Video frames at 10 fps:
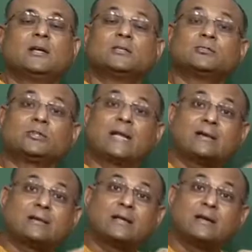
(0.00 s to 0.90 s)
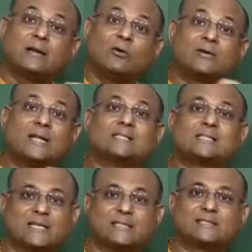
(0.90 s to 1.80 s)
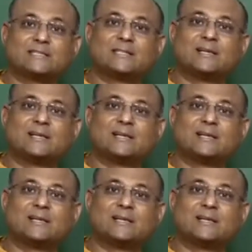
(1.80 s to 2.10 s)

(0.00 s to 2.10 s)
So that now tells us